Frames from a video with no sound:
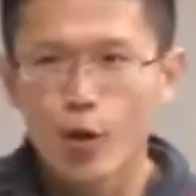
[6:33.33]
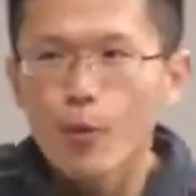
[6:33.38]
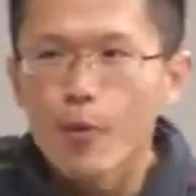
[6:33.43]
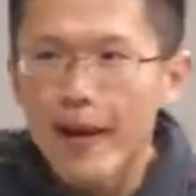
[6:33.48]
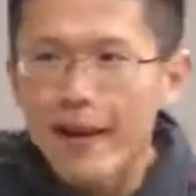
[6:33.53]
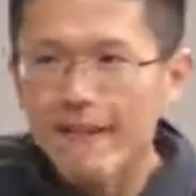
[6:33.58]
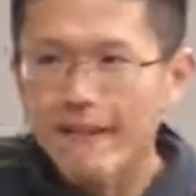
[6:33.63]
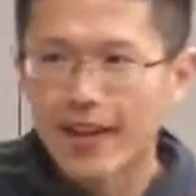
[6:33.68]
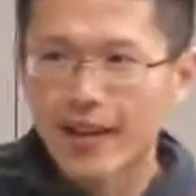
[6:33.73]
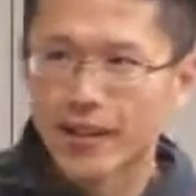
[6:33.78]
You
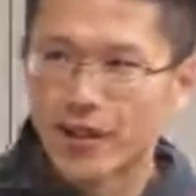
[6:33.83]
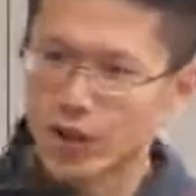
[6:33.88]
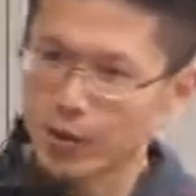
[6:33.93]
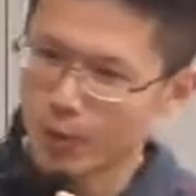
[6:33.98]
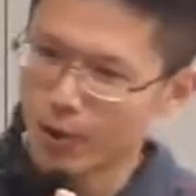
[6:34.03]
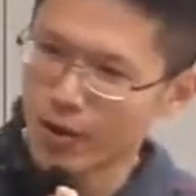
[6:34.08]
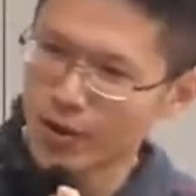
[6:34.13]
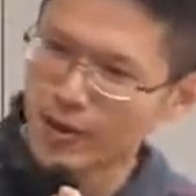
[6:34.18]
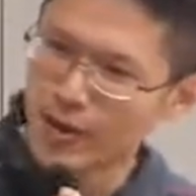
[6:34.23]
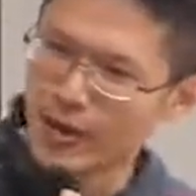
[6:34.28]
might find this
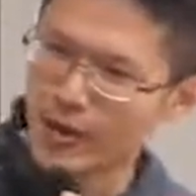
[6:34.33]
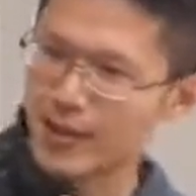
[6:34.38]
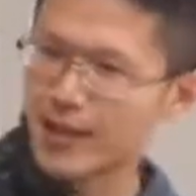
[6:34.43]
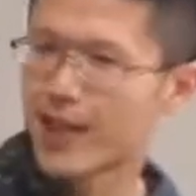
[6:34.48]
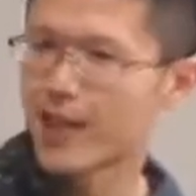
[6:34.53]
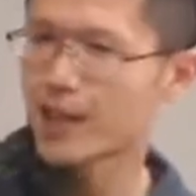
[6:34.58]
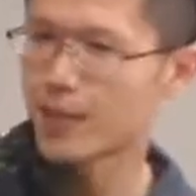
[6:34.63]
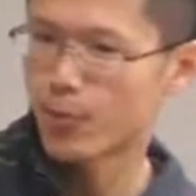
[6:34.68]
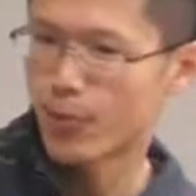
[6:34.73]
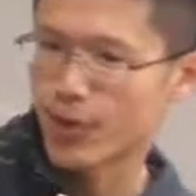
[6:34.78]
person is a
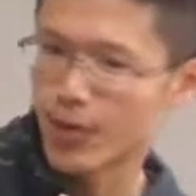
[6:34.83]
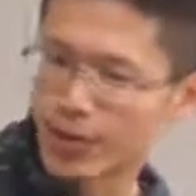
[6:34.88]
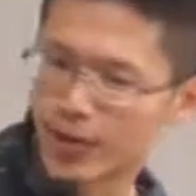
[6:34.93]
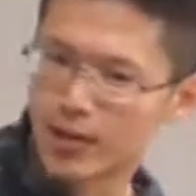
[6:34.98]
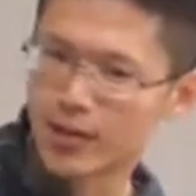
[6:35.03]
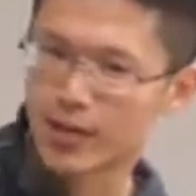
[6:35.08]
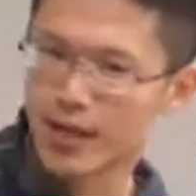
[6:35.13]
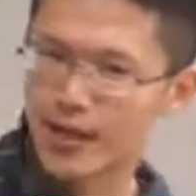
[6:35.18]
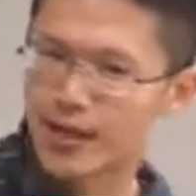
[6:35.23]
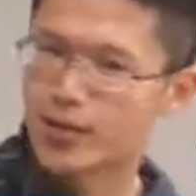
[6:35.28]
nice
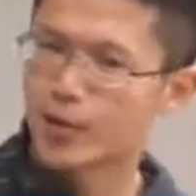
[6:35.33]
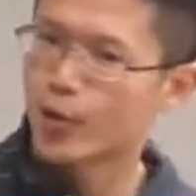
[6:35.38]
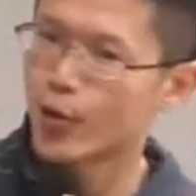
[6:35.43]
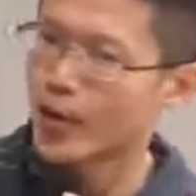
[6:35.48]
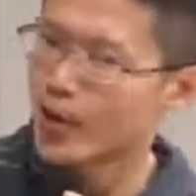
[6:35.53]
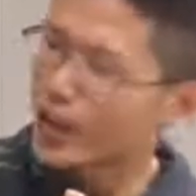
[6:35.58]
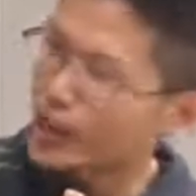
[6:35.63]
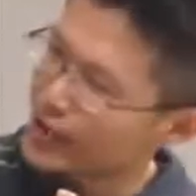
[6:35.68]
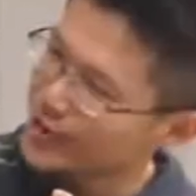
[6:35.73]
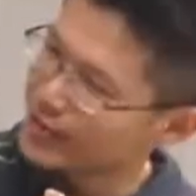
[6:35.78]
person, it's
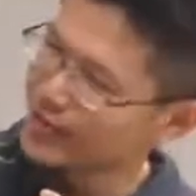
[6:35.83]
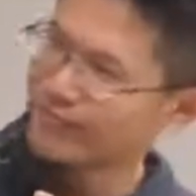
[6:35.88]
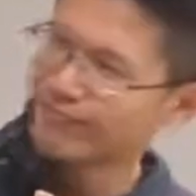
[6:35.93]
really